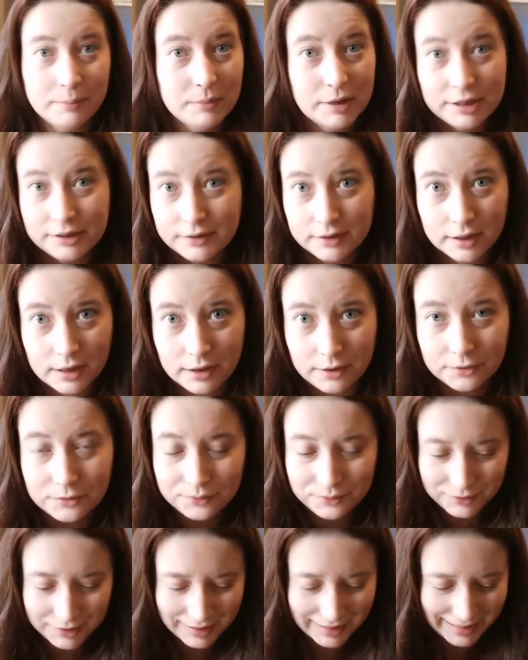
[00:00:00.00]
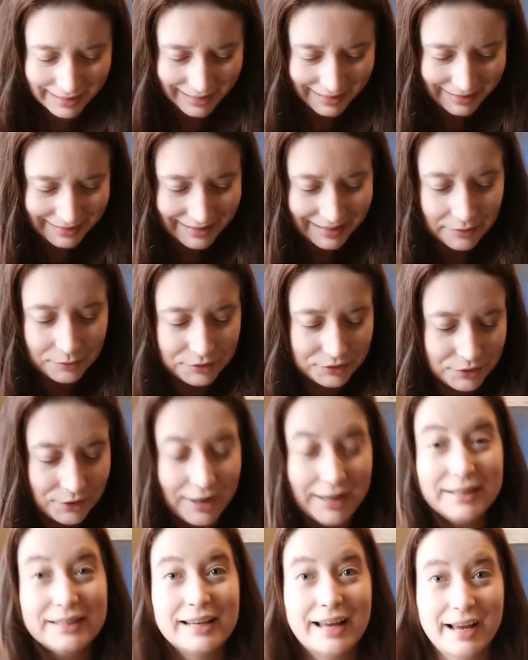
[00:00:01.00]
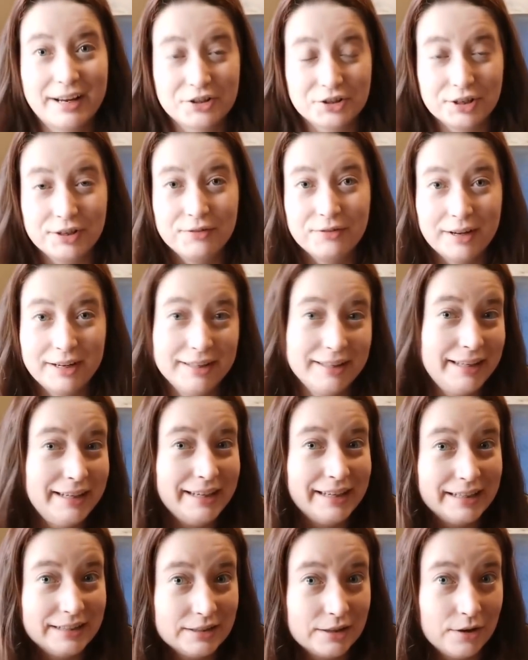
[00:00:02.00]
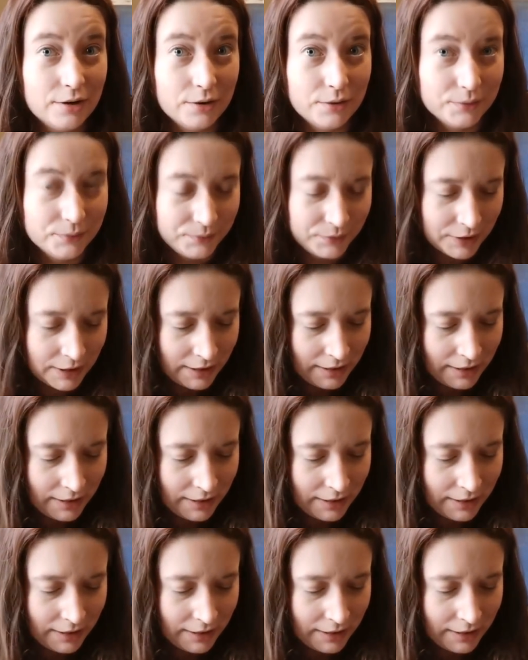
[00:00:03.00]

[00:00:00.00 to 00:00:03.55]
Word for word: months ago, and it was great to actually finally get to go.